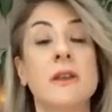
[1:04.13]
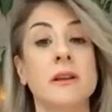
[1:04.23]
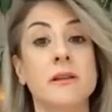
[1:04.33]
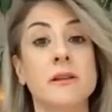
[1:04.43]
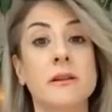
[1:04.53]

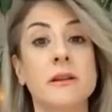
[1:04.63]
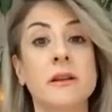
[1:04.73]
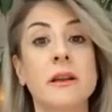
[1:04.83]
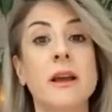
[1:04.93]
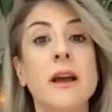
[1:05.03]
here?
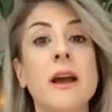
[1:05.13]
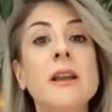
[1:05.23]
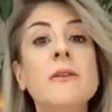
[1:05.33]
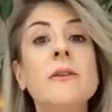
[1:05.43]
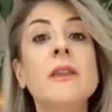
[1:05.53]
And
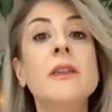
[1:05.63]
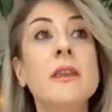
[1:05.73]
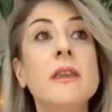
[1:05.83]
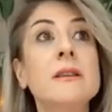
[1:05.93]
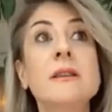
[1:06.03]
if it
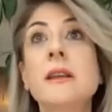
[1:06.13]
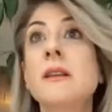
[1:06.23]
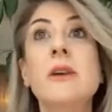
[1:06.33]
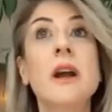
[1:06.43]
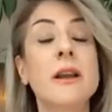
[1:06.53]
thinks that
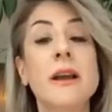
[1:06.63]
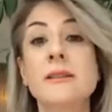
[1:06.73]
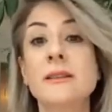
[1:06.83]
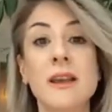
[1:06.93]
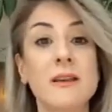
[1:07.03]
we are
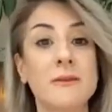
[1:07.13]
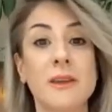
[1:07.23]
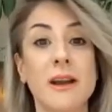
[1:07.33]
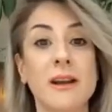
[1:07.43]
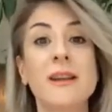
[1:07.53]
not safe
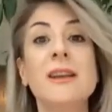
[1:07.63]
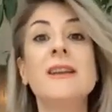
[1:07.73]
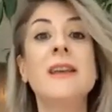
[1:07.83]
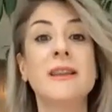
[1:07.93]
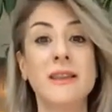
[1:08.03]
there,
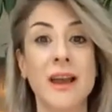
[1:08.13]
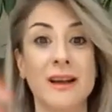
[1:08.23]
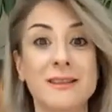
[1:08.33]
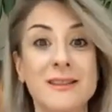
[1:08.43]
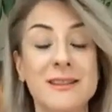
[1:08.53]
it
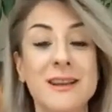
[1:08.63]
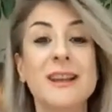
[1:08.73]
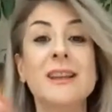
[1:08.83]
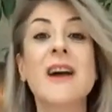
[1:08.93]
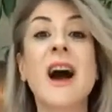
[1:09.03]
attacks
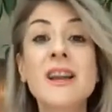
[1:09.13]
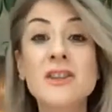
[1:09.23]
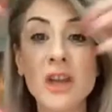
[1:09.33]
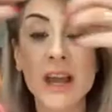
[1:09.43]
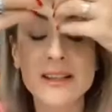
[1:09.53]
and it
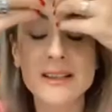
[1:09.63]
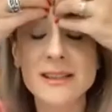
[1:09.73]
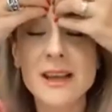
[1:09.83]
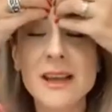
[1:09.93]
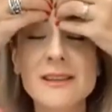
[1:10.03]

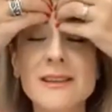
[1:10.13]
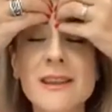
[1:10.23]
hijacks the